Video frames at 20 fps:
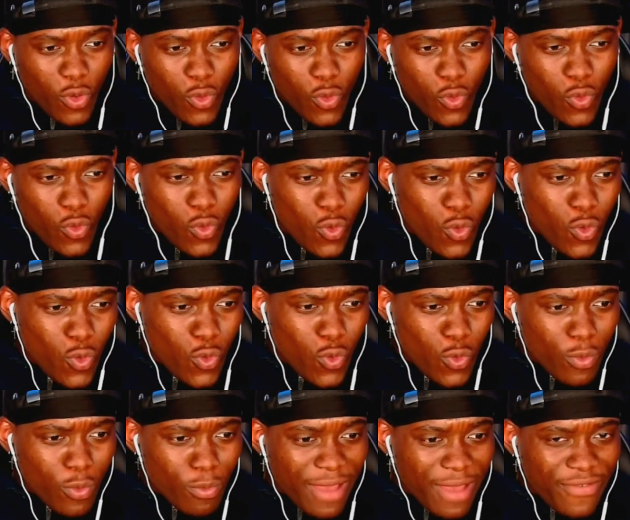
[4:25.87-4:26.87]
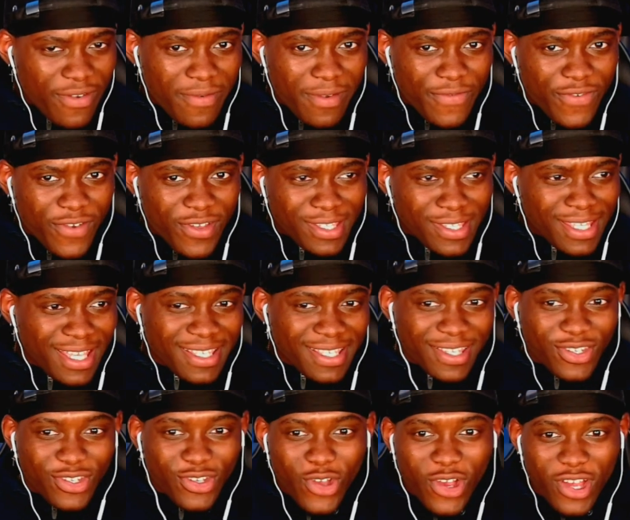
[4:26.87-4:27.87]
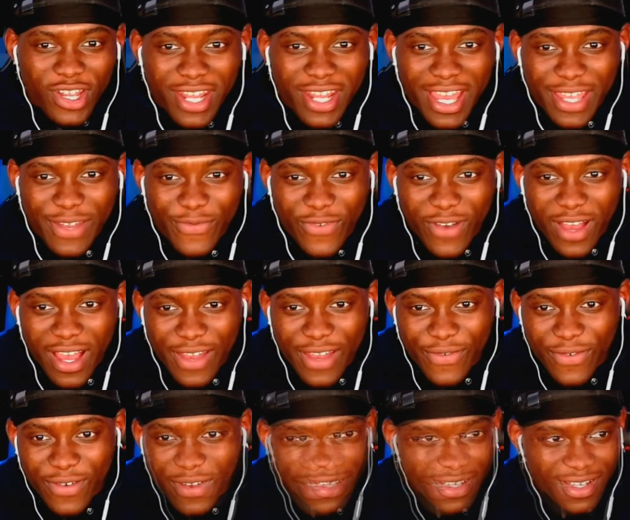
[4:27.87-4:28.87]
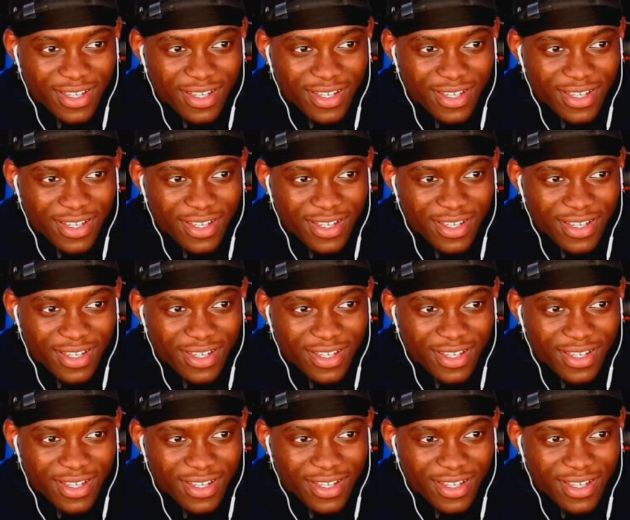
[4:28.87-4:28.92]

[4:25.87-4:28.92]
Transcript: Ooh, my very first test, and she got a 95.